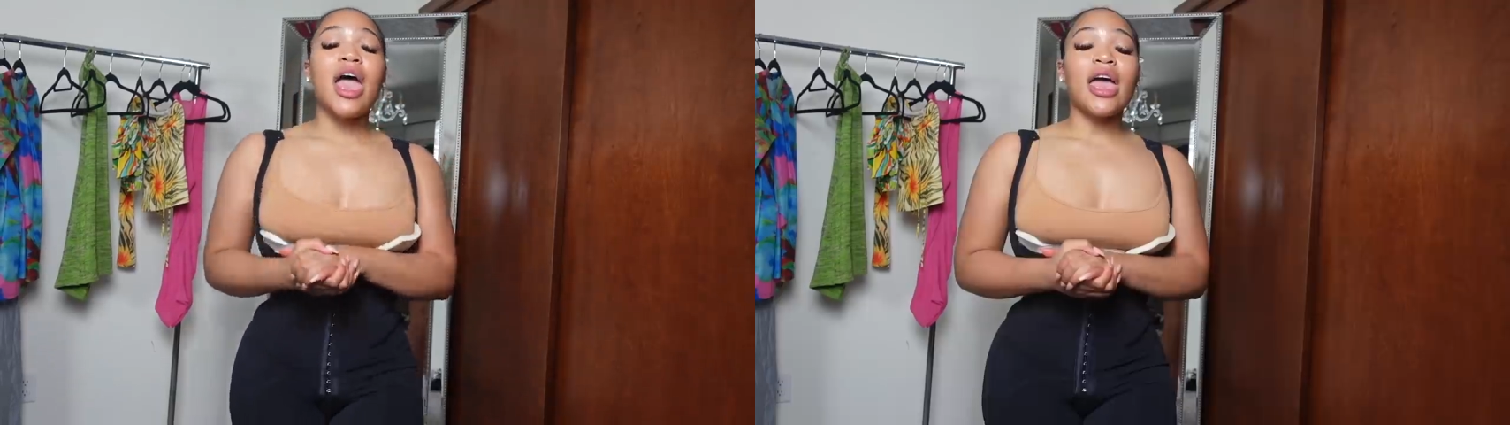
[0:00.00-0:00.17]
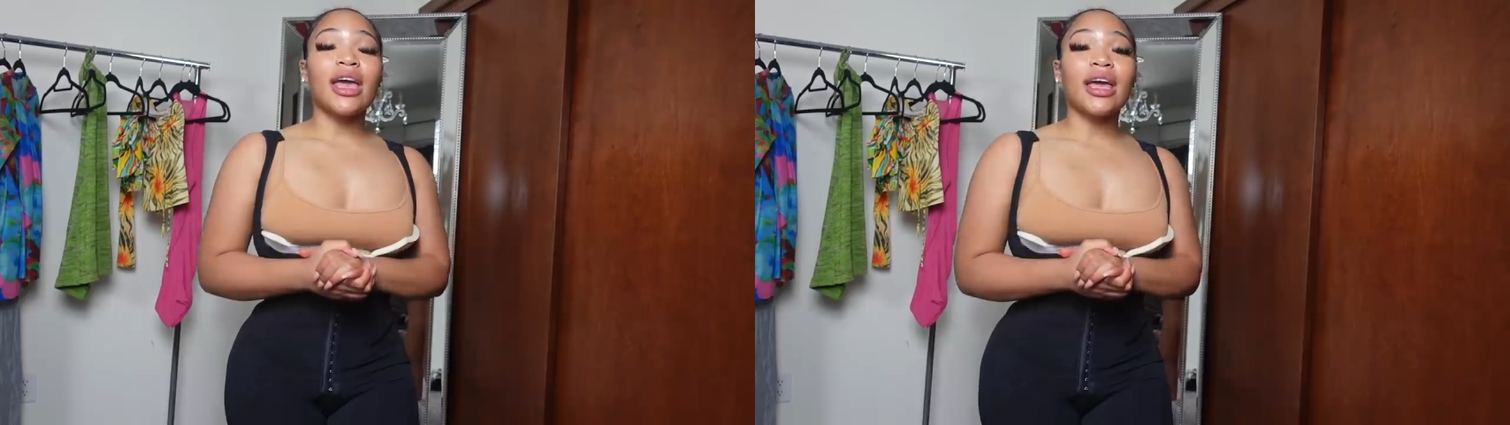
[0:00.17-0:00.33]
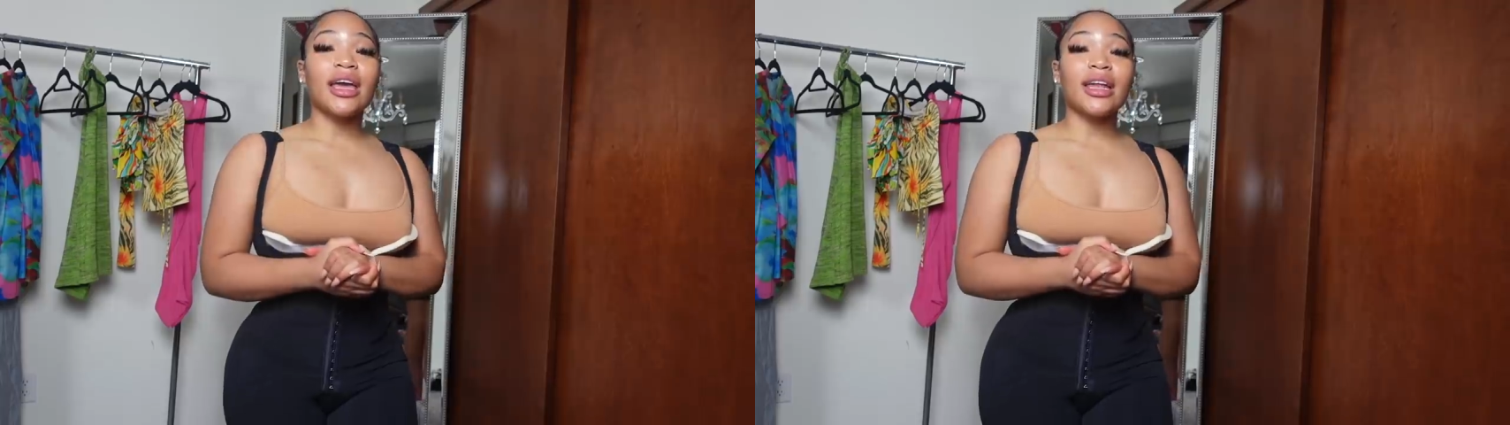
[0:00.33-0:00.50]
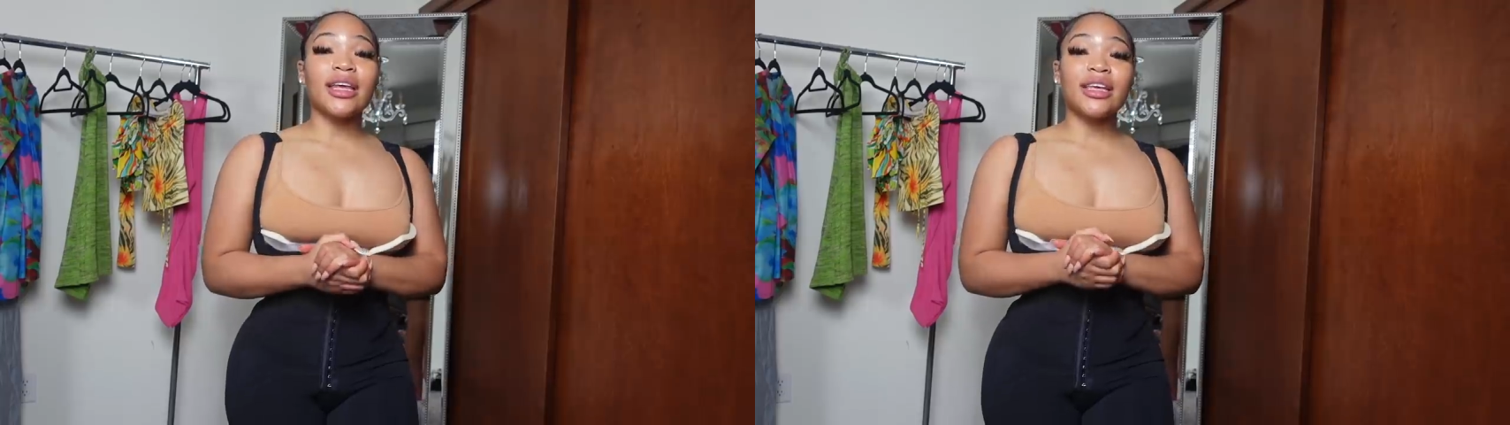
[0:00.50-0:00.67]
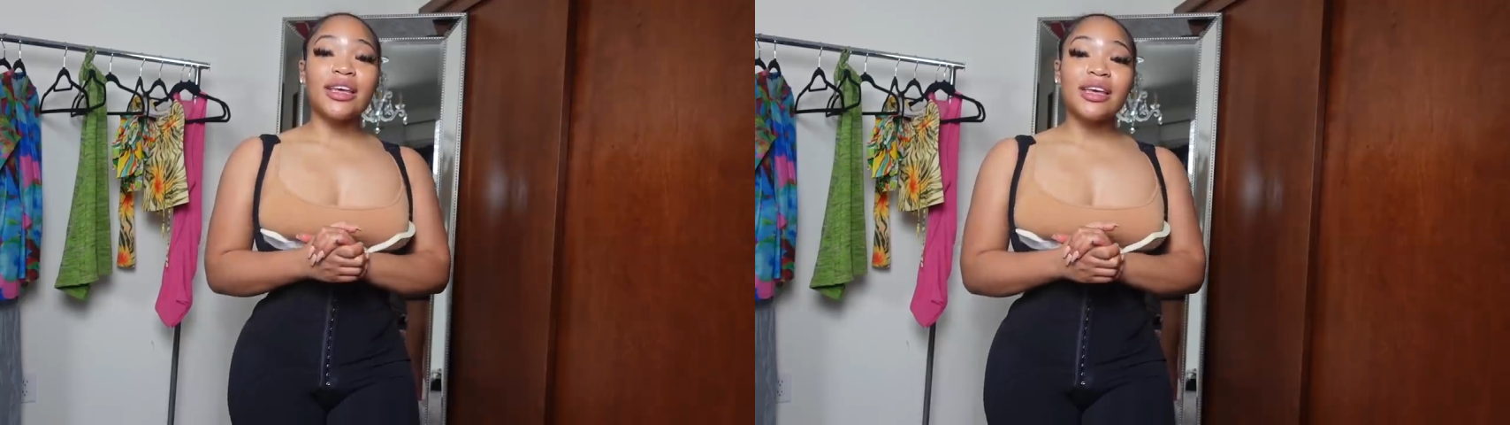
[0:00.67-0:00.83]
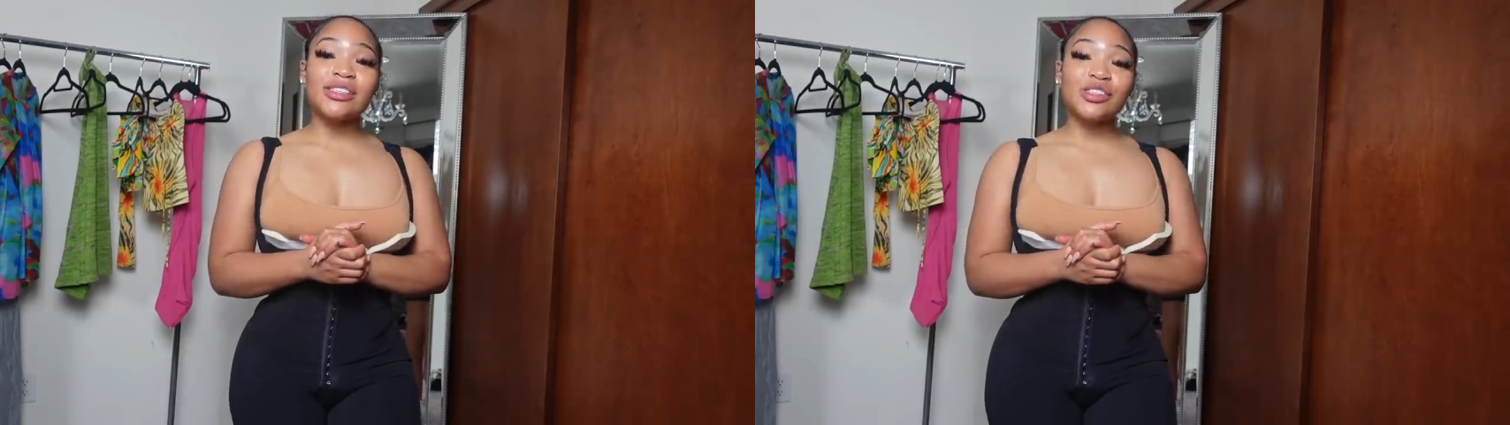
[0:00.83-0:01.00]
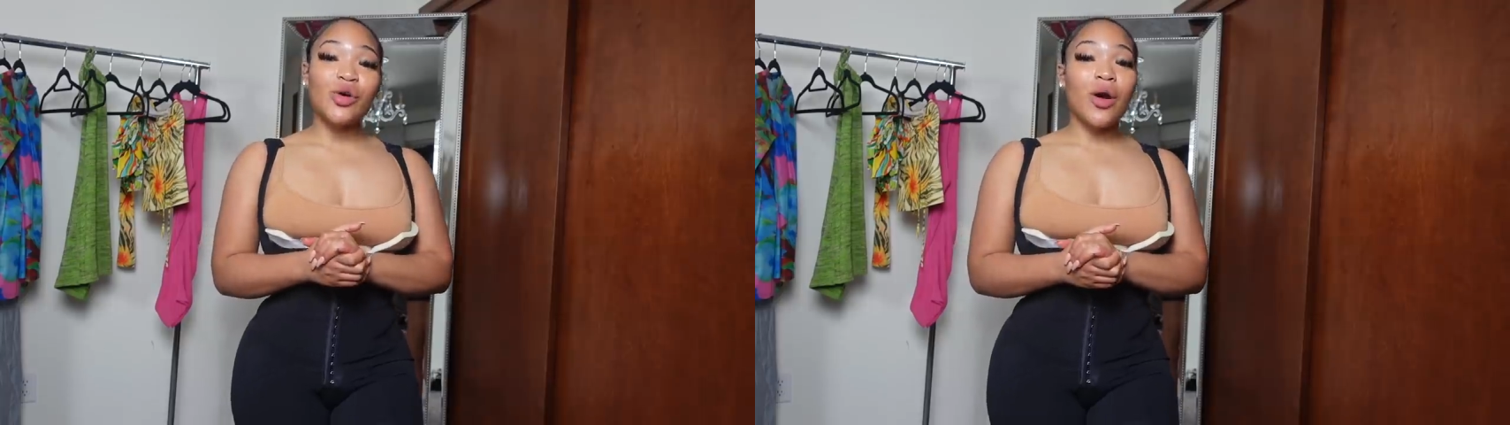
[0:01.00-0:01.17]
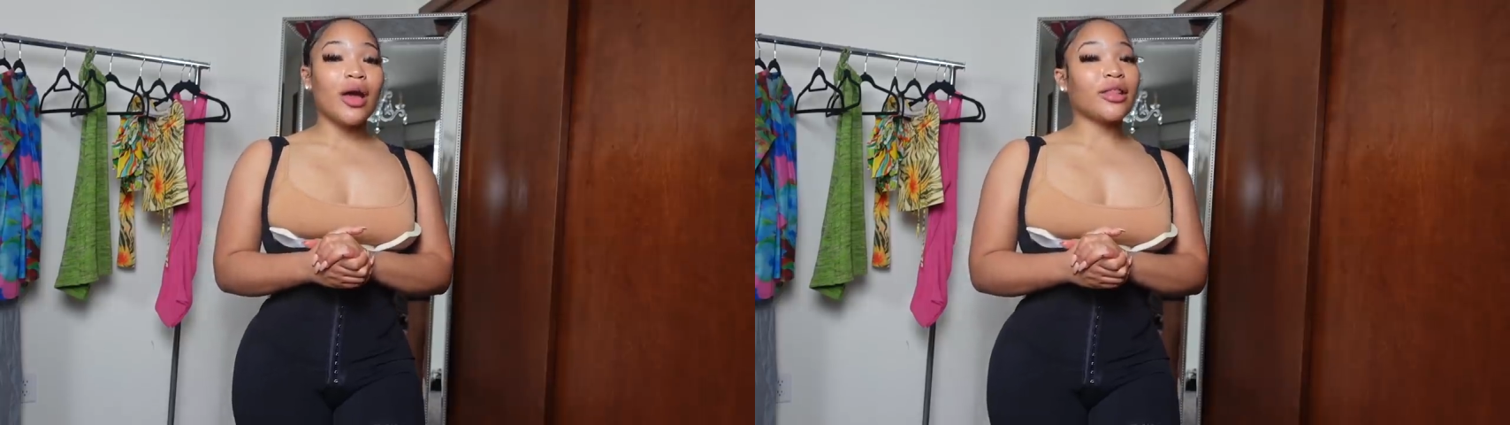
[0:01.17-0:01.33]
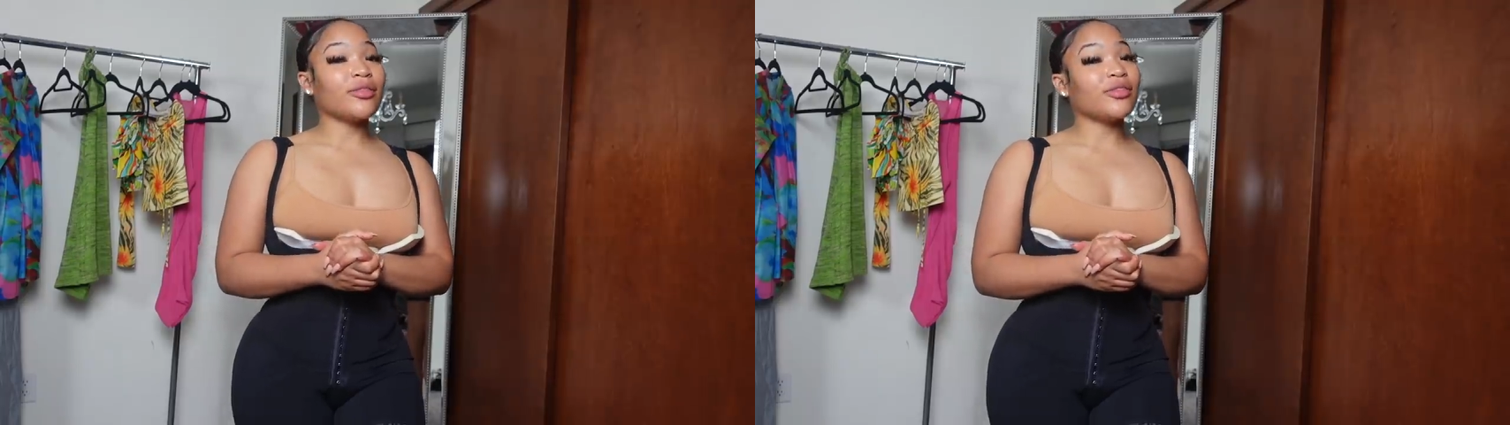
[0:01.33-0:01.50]
And yeah, so
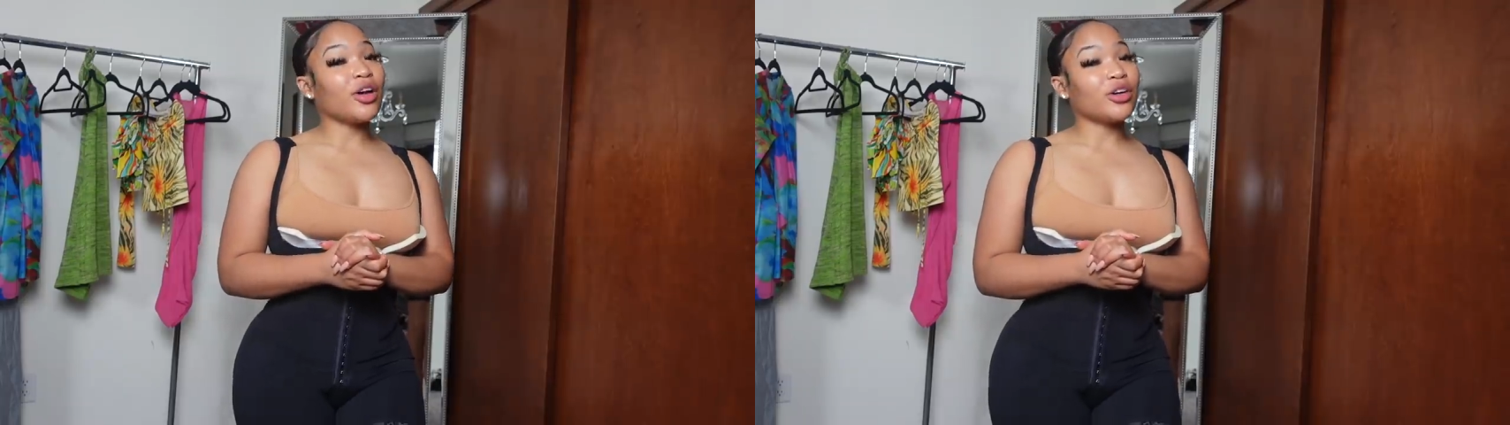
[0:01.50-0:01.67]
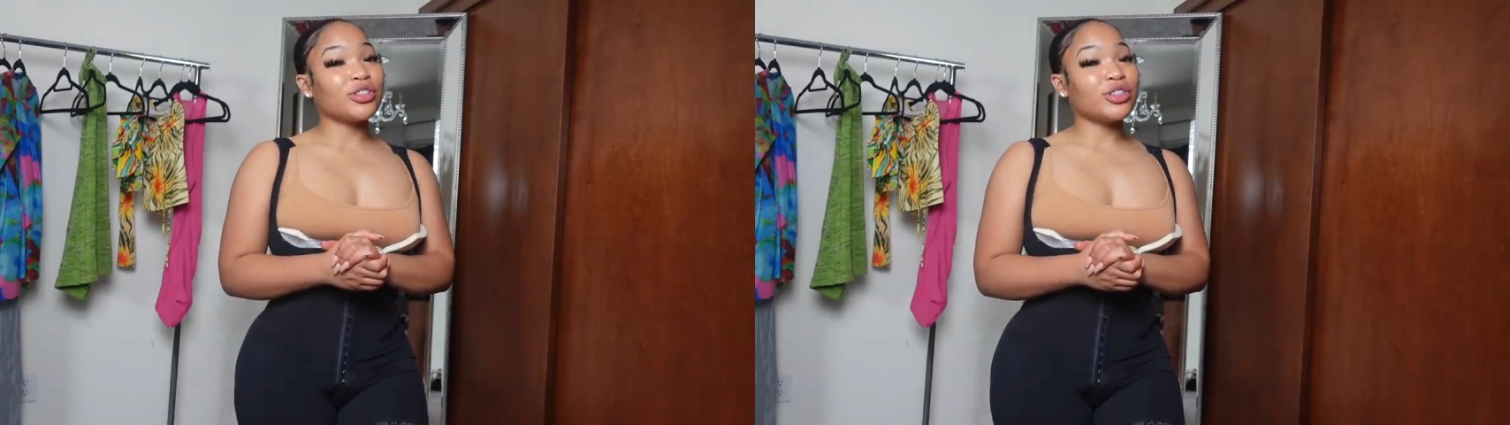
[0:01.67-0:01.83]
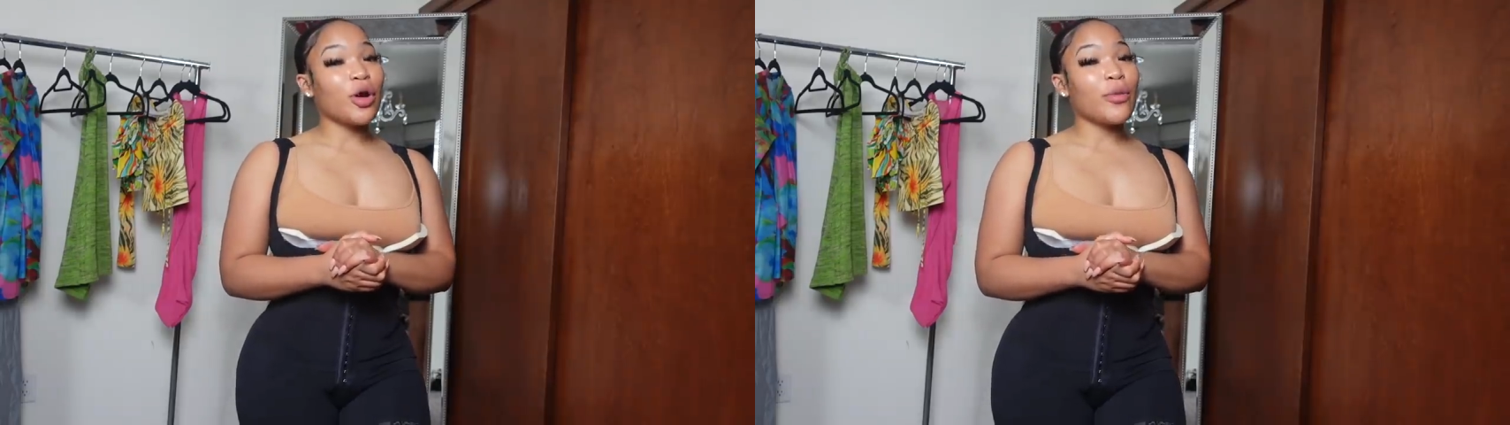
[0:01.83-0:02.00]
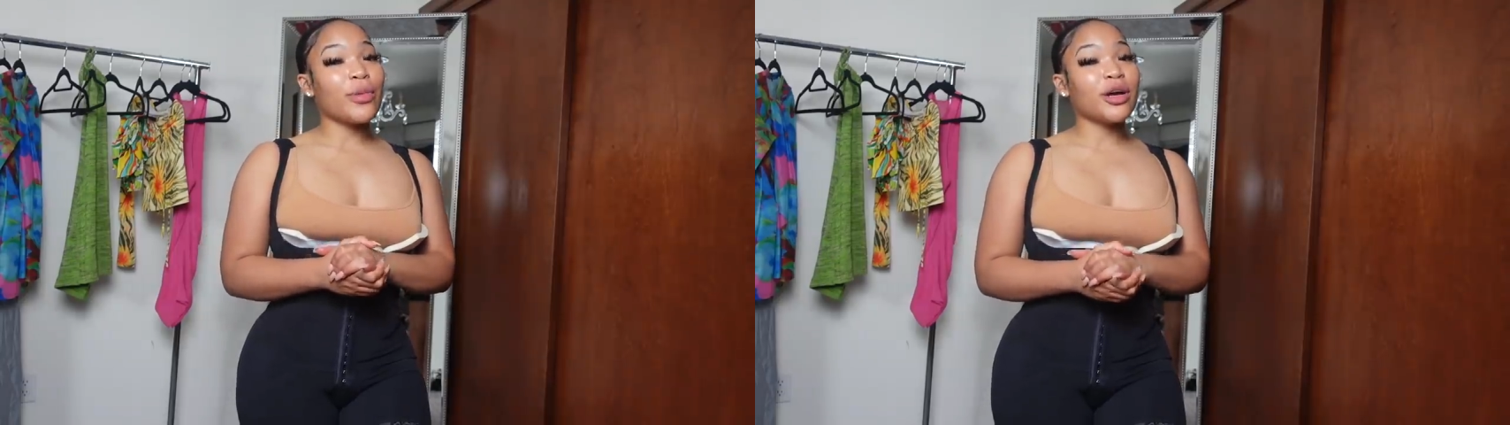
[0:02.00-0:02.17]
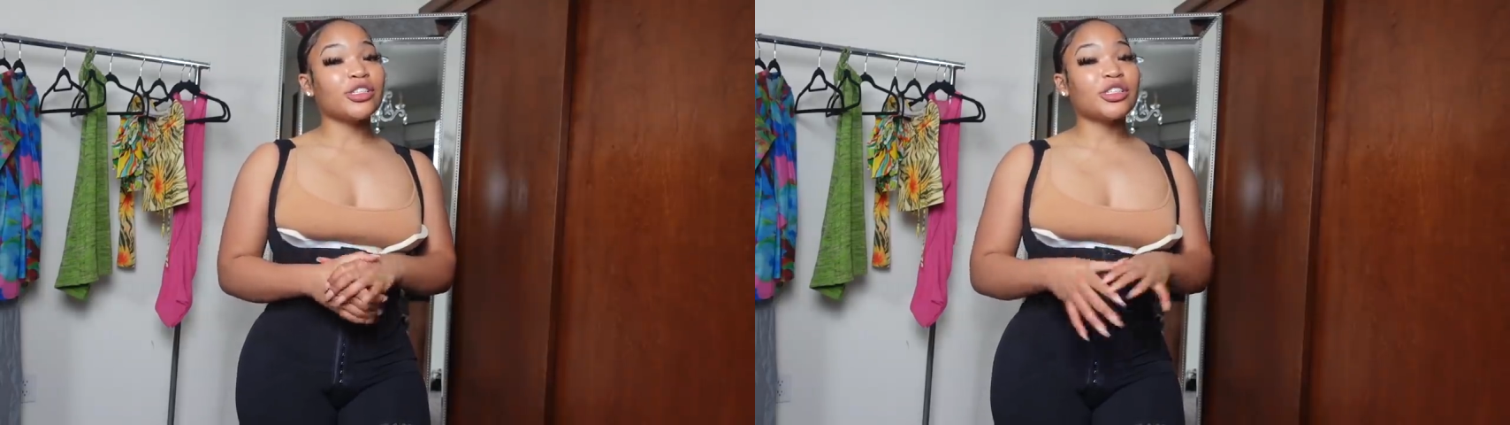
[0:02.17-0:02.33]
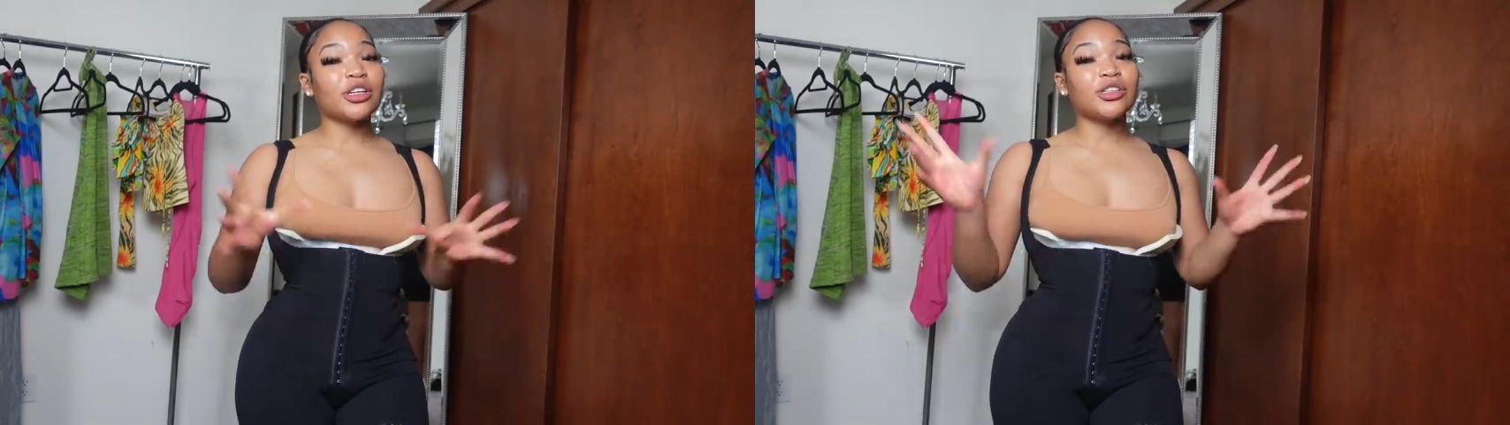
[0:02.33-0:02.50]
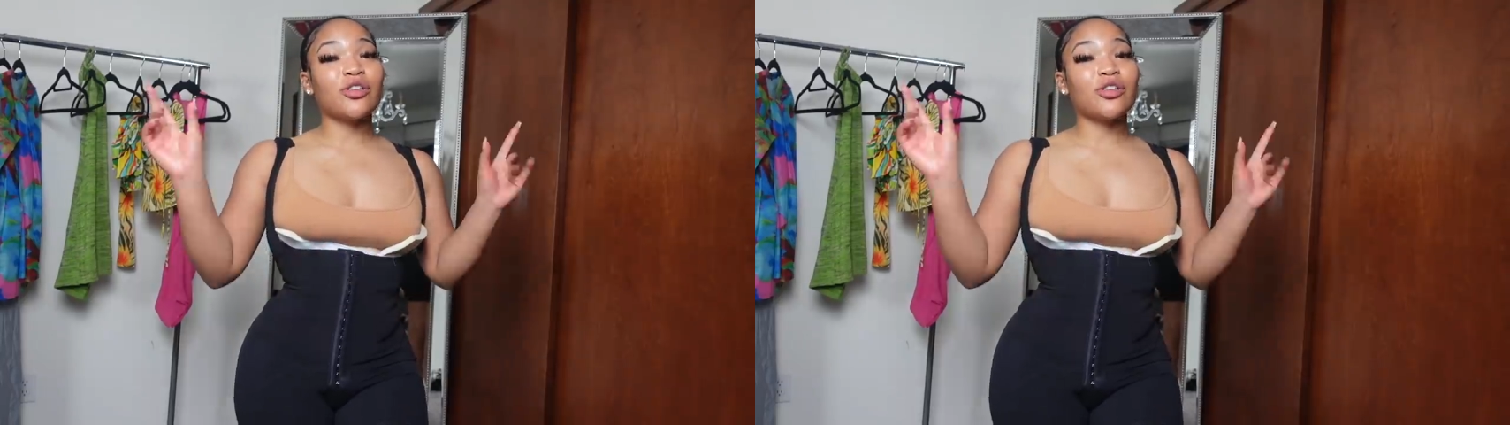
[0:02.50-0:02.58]
I love y'all so much.